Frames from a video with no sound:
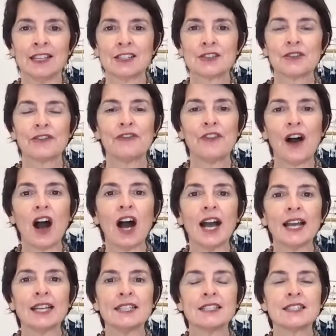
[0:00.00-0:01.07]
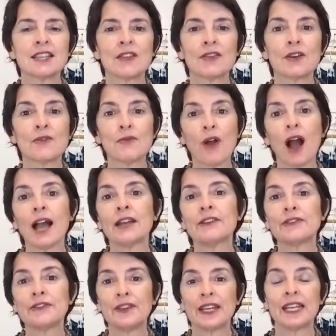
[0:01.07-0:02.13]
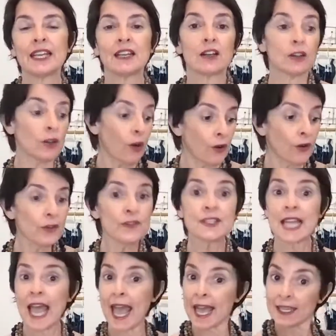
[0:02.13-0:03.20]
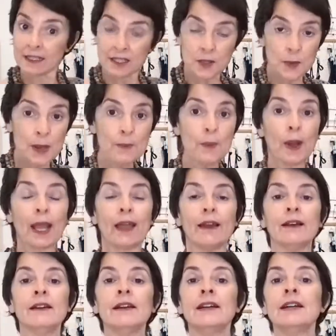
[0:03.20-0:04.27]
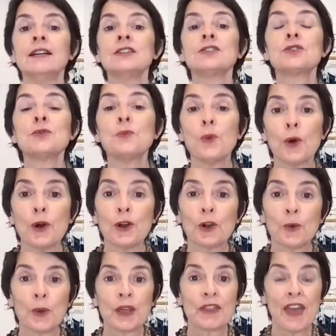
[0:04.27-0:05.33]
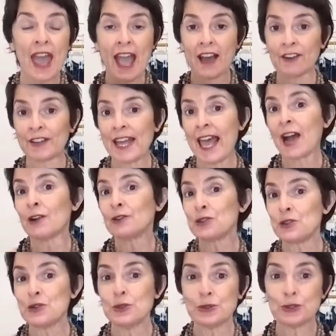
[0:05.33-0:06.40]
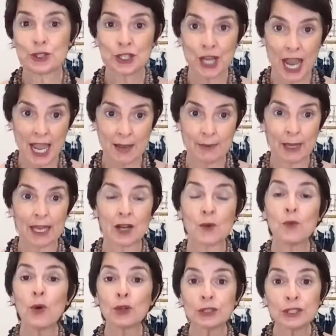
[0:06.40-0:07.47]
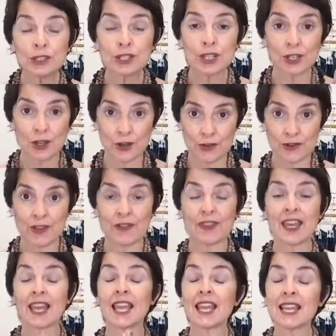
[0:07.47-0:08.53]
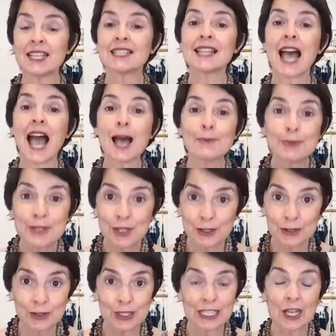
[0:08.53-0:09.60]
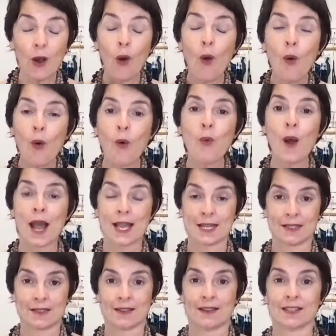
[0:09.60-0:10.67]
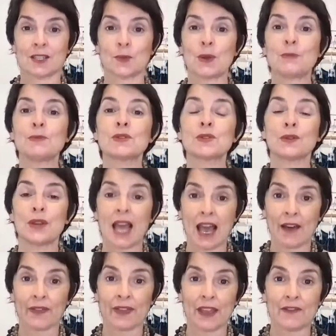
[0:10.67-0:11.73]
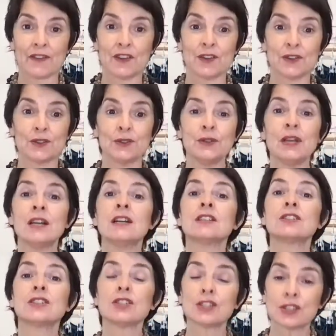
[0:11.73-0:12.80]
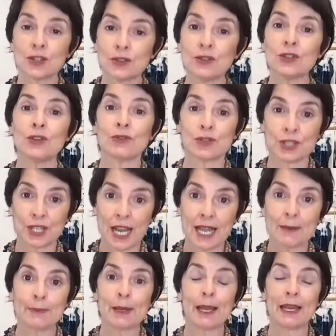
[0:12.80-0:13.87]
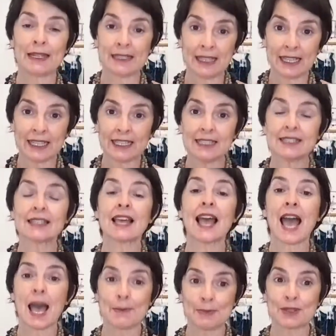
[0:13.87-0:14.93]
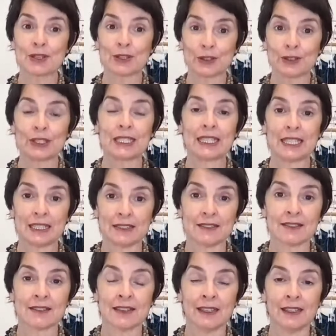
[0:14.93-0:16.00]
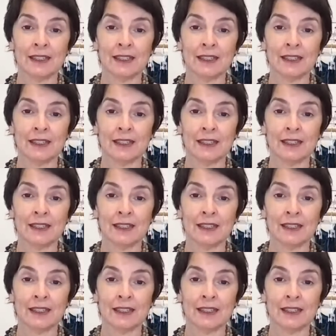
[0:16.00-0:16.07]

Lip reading: to find the right fitting clothes and swimwear to work with our now new shape. And I want you to know that there is absolutely always a swimsuit out there for you to suit your shape and needs. There absolutely is.